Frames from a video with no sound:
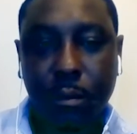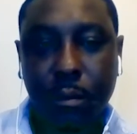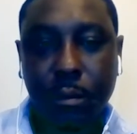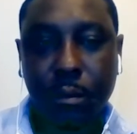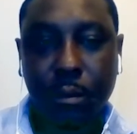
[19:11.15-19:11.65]

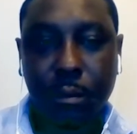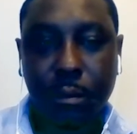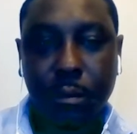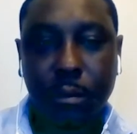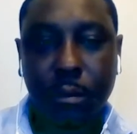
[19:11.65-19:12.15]

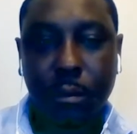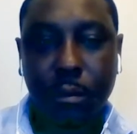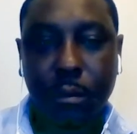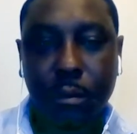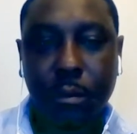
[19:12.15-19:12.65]

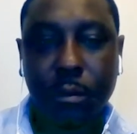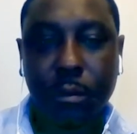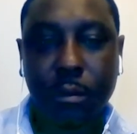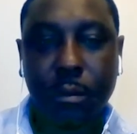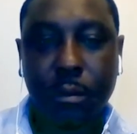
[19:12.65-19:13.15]

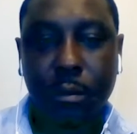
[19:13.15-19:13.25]
(not speaking)